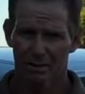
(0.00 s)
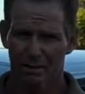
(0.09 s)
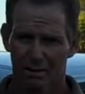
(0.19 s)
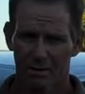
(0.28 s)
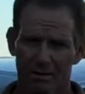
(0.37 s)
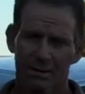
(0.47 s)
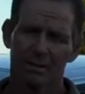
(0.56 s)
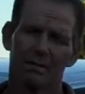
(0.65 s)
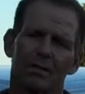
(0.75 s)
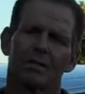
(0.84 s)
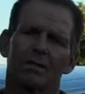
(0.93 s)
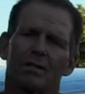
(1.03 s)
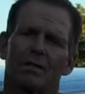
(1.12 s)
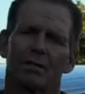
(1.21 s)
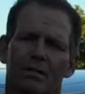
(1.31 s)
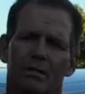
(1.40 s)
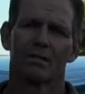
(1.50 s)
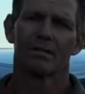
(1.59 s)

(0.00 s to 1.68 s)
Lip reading: and the cost of running back and forth to